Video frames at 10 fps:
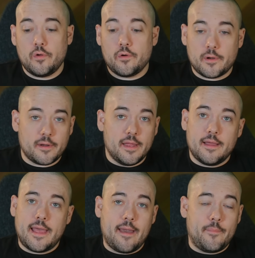or
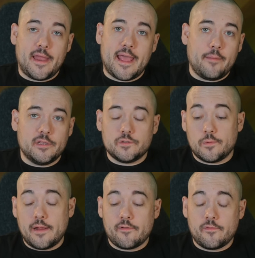ha- bad habits or
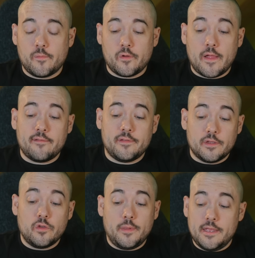whatever from your life and
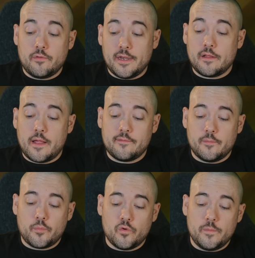it could be creating a lot of
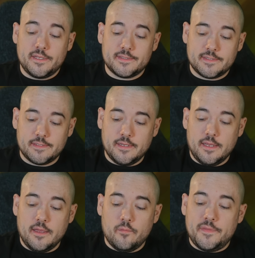improvements
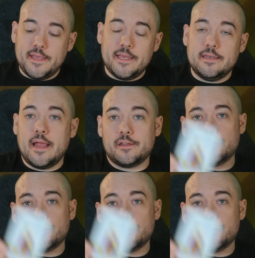with the Nine of